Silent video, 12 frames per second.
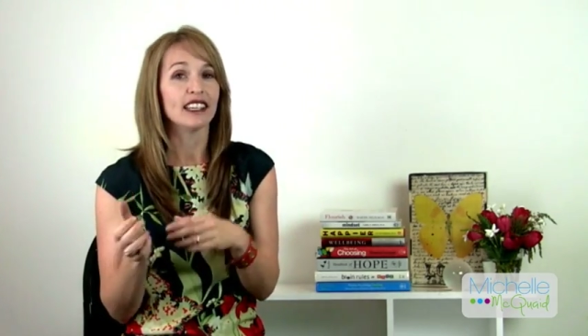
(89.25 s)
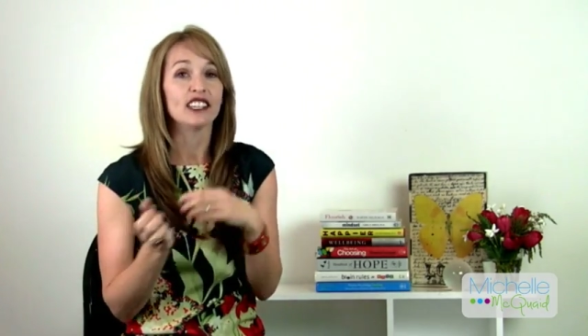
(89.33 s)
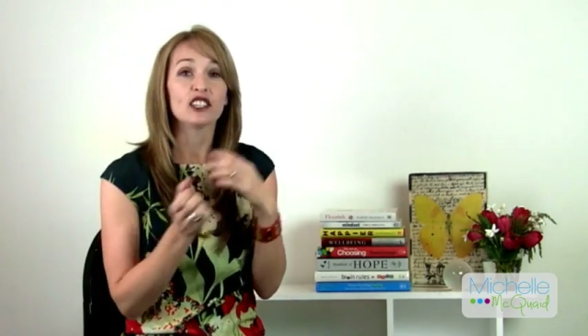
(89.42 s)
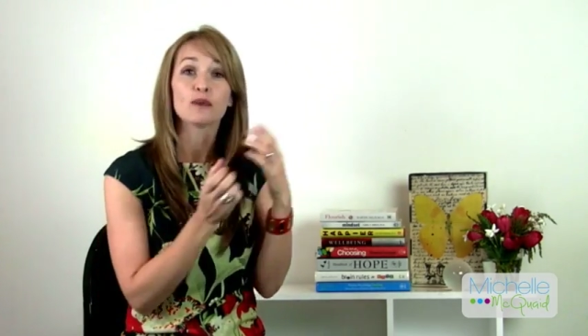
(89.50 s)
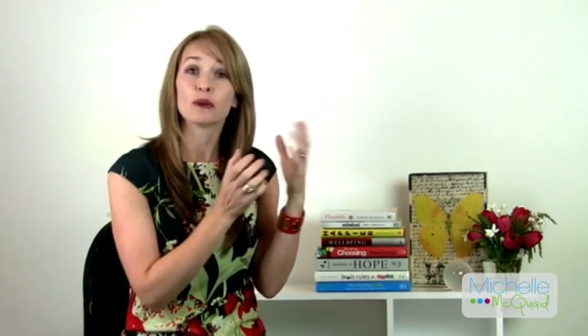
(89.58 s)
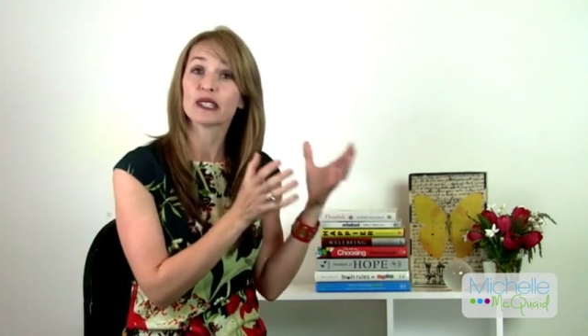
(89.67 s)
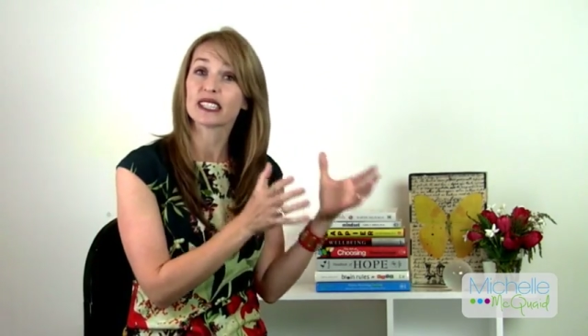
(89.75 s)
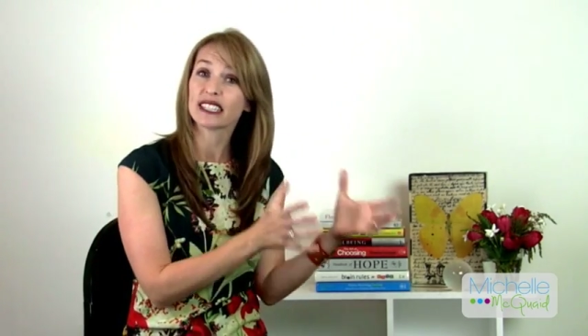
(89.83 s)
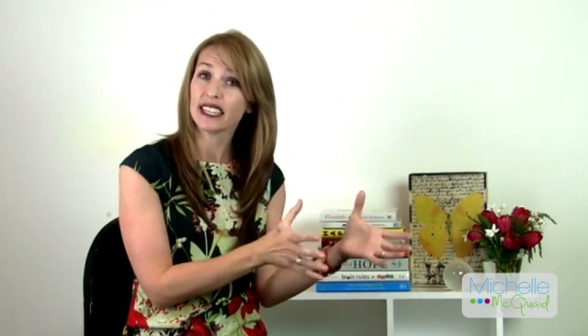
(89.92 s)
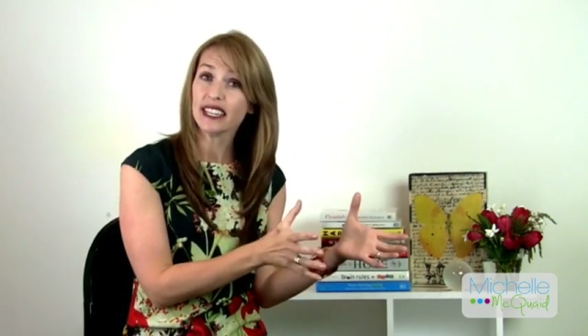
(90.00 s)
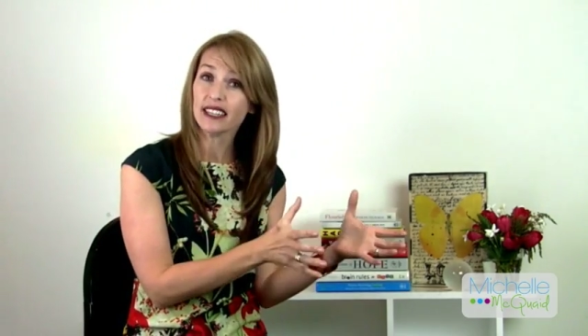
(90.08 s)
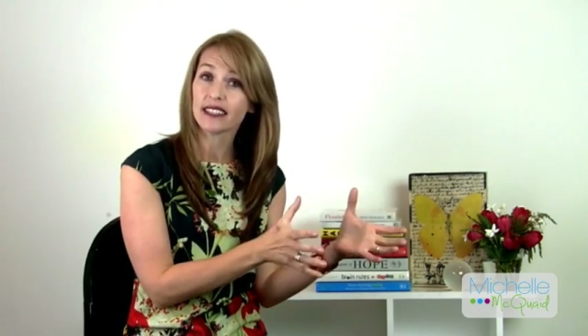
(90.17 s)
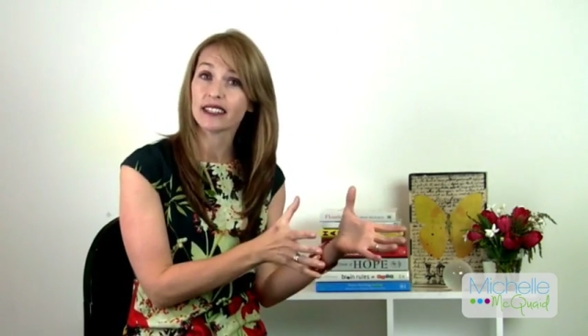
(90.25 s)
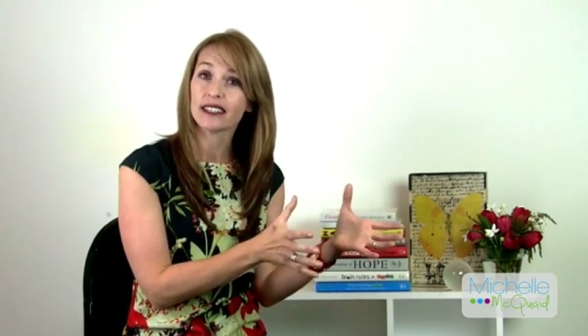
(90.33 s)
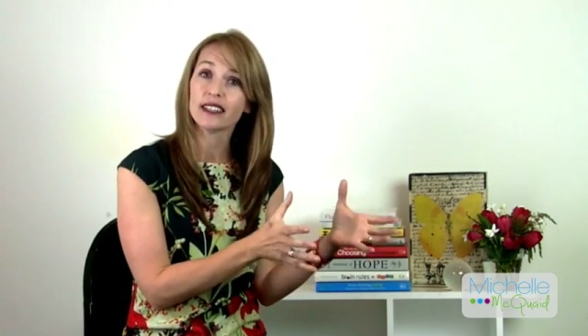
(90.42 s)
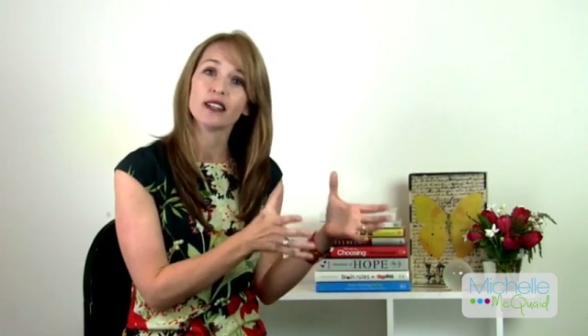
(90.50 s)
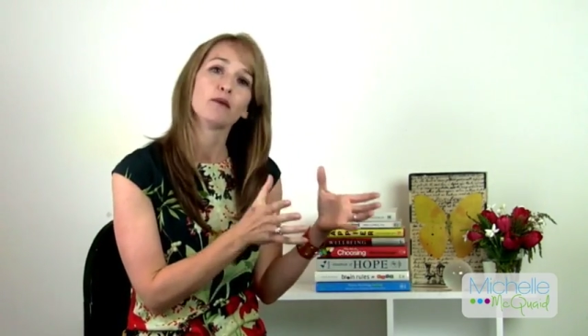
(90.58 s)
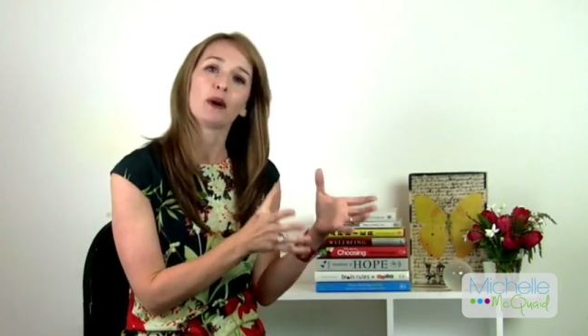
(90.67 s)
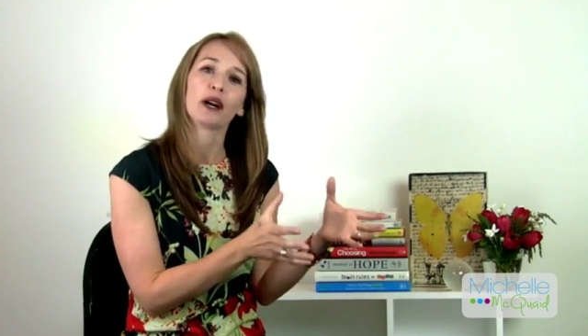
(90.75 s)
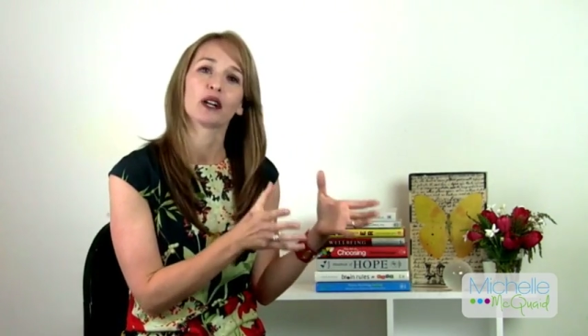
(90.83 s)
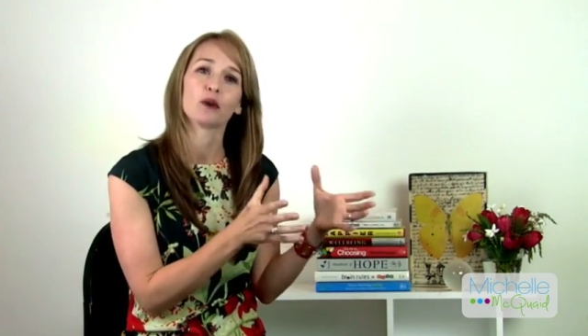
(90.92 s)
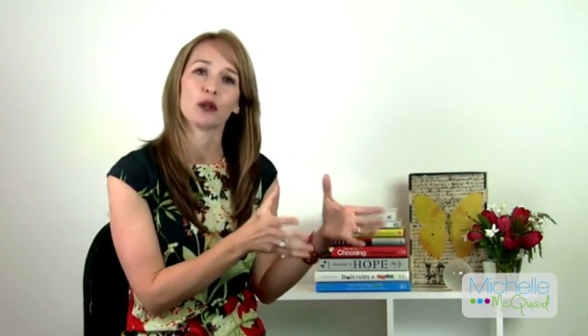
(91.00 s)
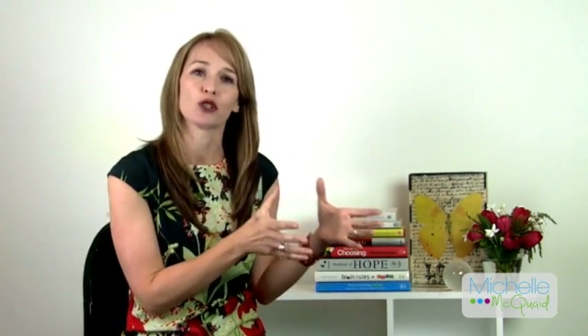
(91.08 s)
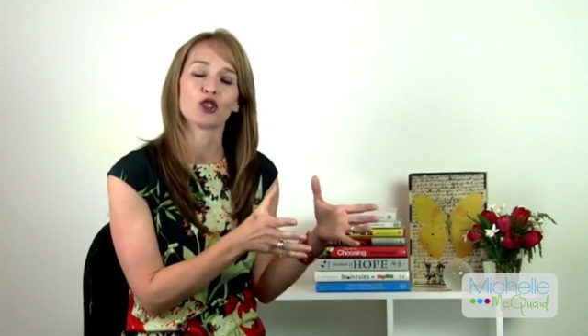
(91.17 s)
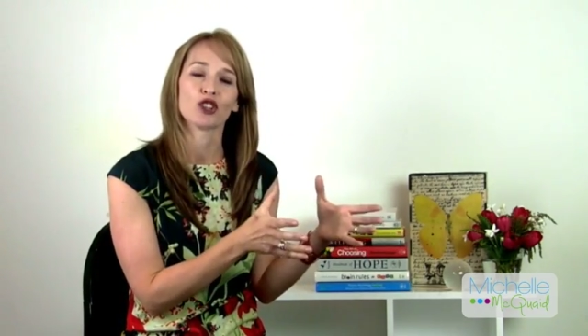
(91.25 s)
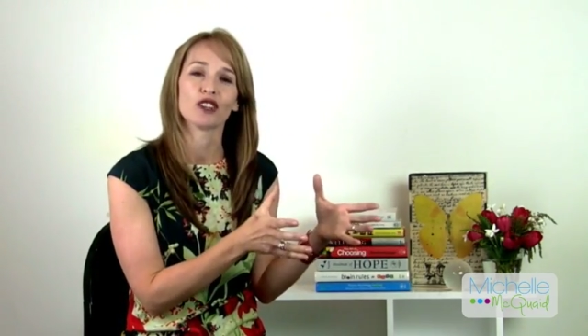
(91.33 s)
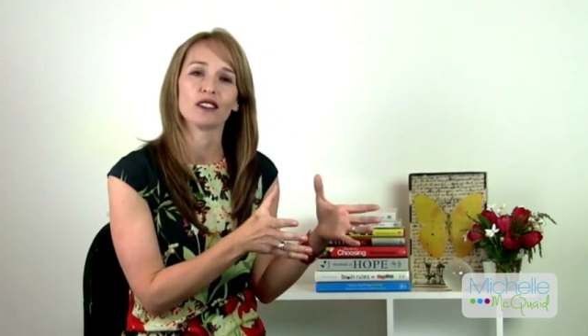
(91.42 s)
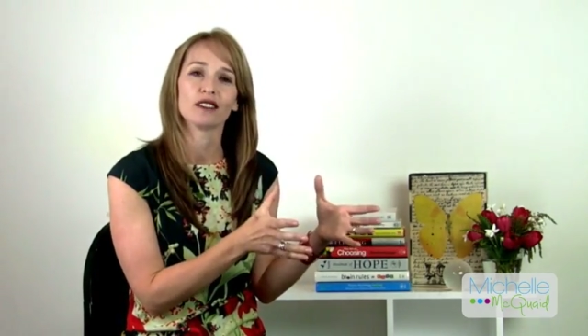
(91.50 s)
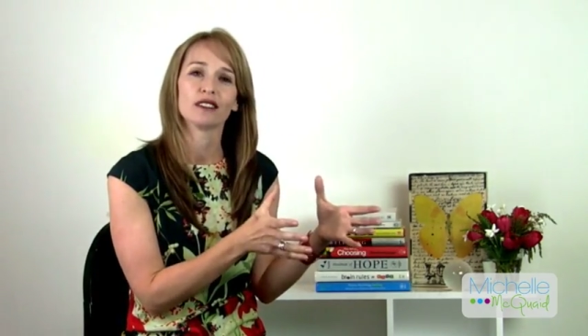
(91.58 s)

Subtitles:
is preceded by a question.